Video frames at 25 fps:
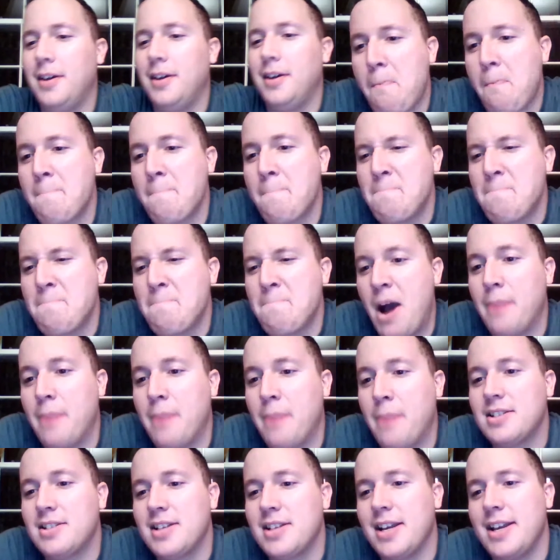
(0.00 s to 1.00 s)
I'm going to
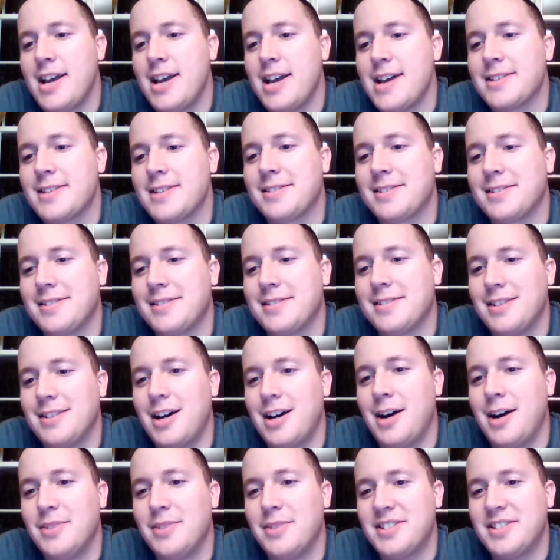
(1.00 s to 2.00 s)
say yes. I'm going
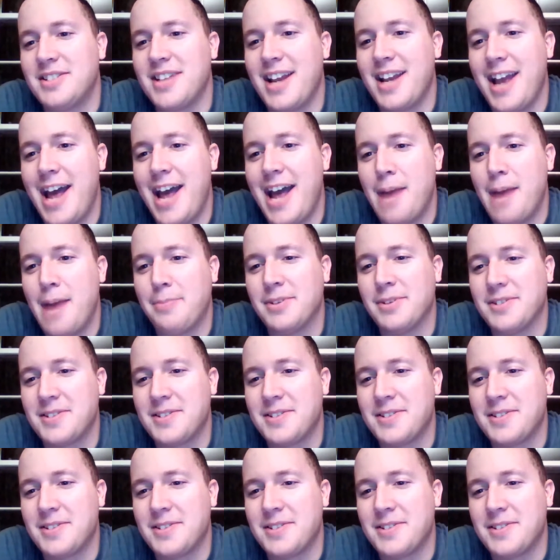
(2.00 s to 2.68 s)
to say it happens.